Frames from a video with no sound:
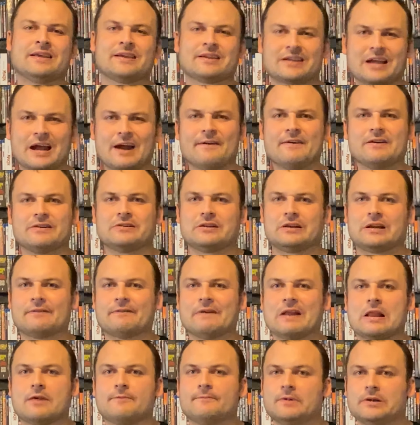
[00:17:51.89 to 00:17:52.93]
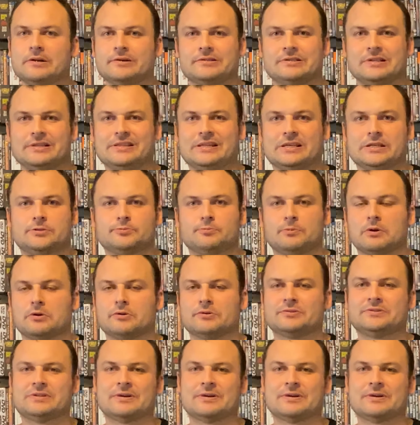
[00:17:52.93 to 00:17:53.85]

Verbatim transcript: character development in this one.